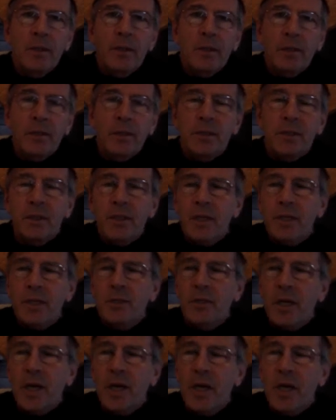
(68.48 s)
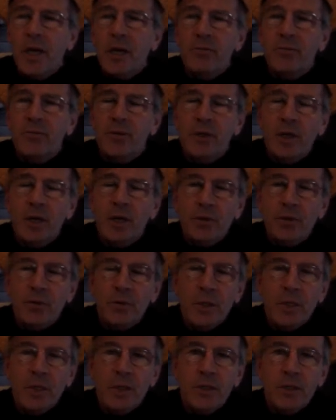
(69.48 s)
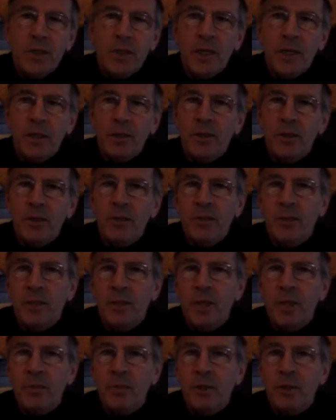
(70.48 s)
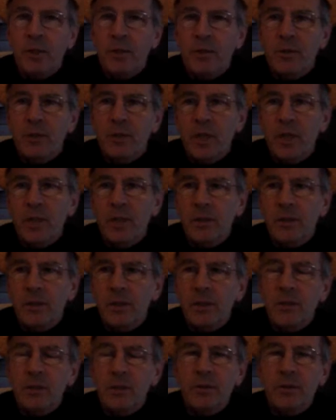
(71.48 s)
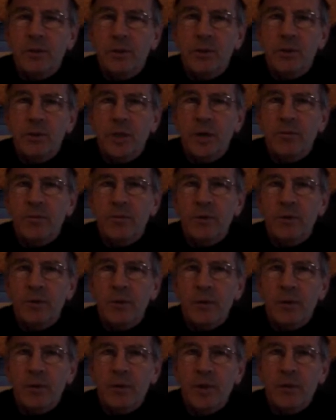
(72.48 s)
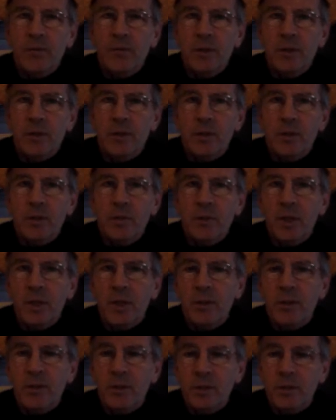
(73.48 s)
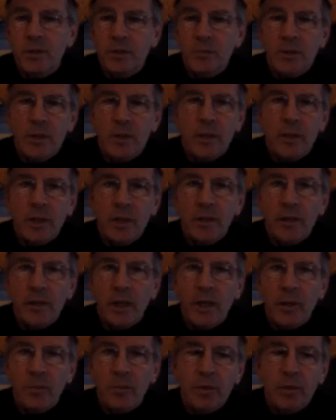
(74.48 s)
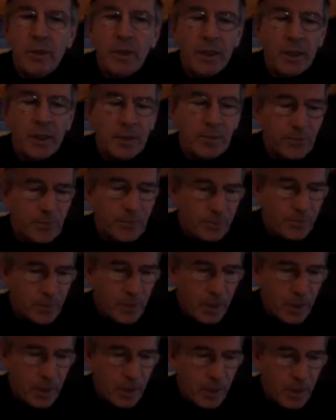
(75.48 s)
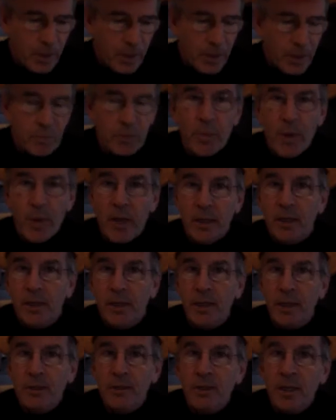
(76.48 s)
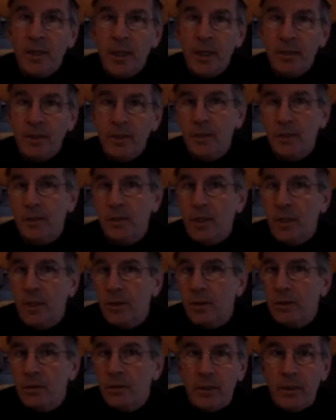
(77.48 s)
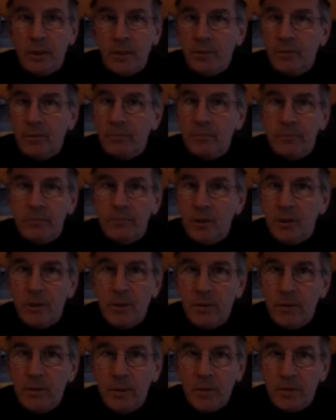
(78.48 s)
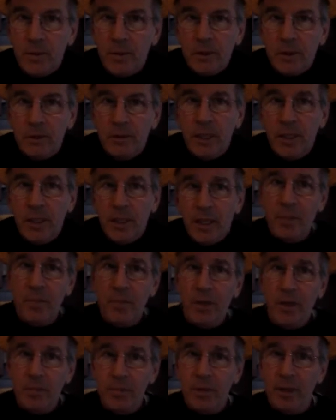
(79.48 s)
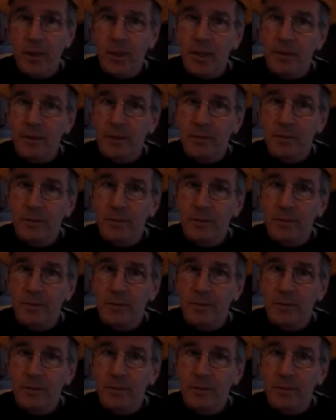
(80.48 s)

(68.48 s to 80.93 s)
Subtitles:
The TSA of the country he's in looks at him, goes, "Hey, you look a little disheveled, you don't have any suitcases, we're not letting you on the plane." Comes back the next day, this is how good their security works, they let him on the plane.